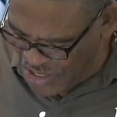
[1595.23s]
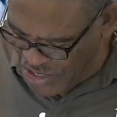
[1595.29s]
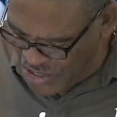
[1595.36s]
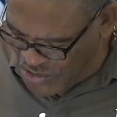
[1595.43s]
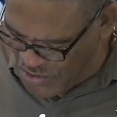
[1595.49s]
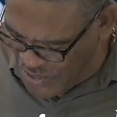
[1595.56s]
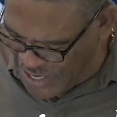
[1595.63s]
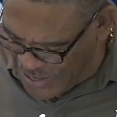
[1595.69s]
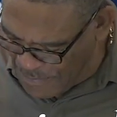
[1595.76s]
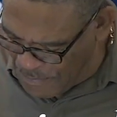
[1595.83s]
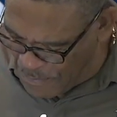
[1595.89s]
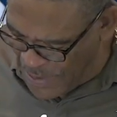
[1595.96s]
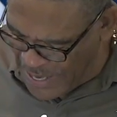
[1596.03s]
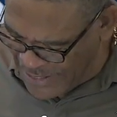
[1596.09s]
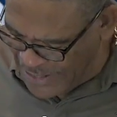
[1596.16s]
you can
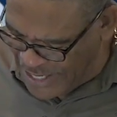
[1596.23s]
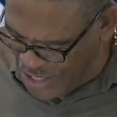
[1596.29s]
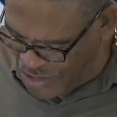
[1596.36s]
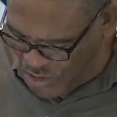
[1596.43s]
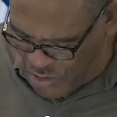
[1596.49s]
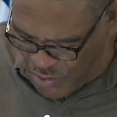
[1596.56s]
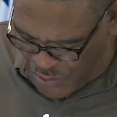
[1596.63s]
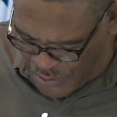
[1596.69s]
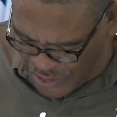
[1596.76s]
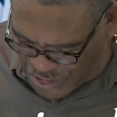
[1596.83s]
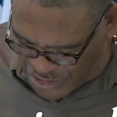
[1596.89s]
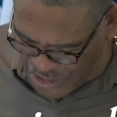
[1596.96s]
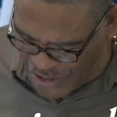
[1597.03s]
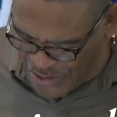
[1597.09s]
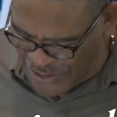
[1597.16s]
bet that you will
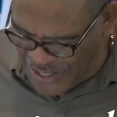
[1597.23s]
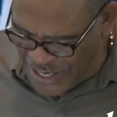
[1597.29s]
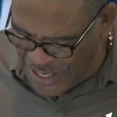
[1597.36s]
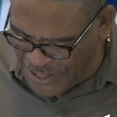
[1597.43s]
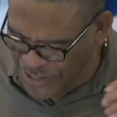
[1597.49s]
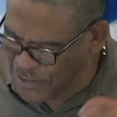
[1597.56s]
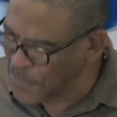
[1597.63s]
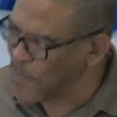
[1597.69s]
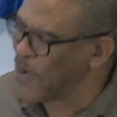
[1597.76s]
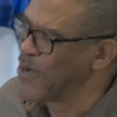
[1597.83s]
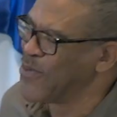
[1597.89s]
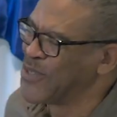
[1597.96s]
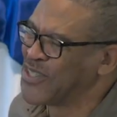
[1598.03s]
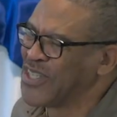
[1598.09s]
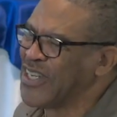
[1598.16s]
start
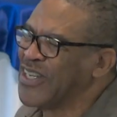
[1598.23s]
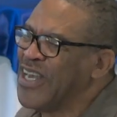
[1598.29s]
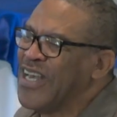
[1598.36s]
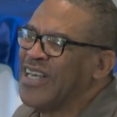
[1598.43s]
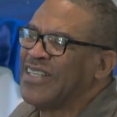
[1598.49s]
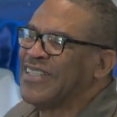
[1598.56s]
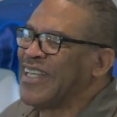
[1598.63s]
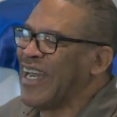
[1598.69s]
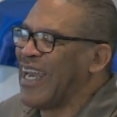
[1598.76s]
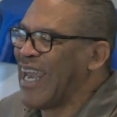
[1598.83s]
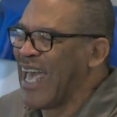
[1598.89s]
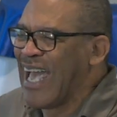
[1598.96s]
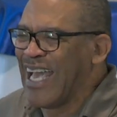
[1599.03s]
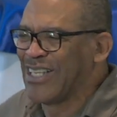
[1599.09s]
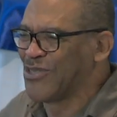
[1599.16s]
experiencing the
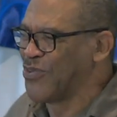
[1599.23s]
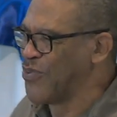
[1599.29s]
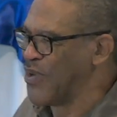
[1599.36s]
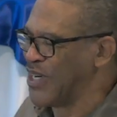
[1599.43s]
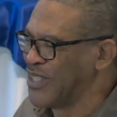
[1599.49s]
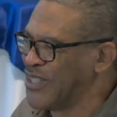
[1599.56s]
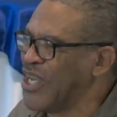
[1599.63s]
last one.